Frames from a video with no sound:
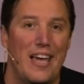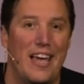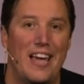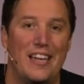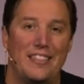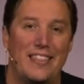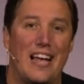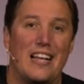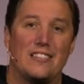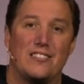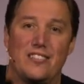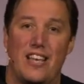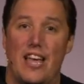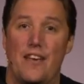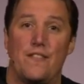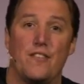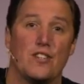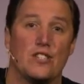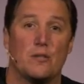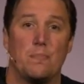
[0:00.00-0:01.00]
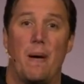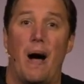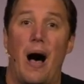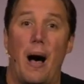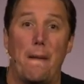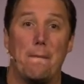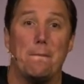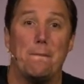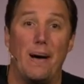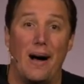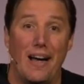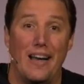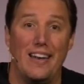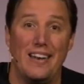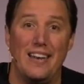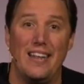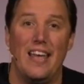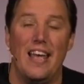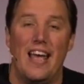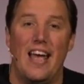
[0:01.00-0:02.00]
hit that Save Your Spot
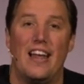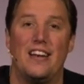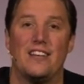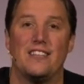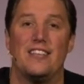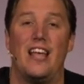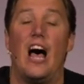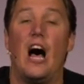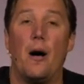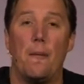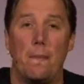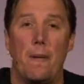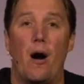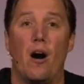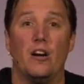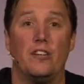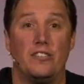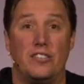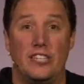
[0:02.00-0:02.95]
button, and just help our